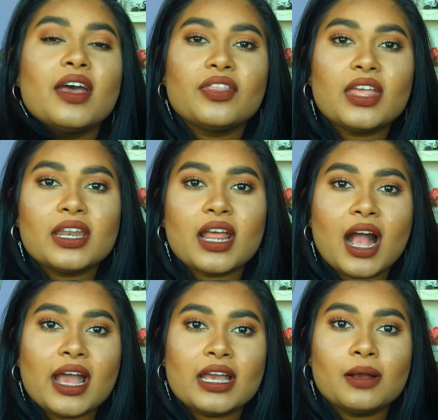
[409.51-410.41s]
Then
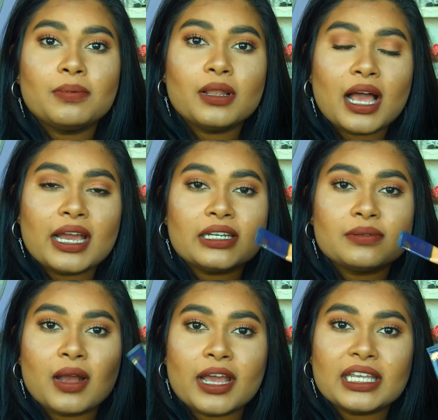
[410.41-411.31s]
I applied
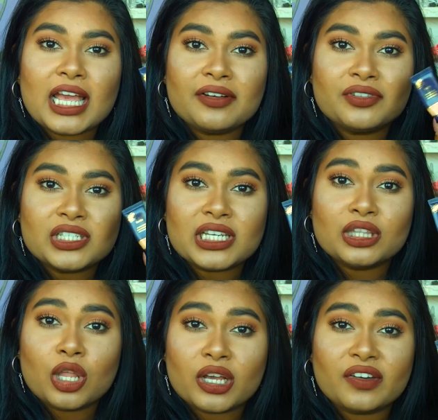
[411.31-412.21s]
my Kat Von D
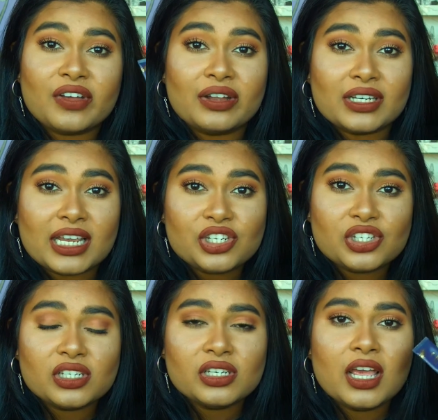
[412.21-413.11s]
Lock-It
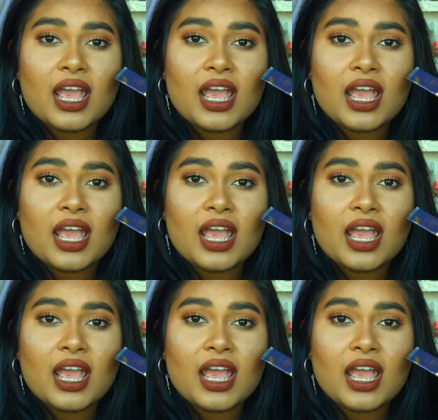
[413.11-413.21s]
Foundation,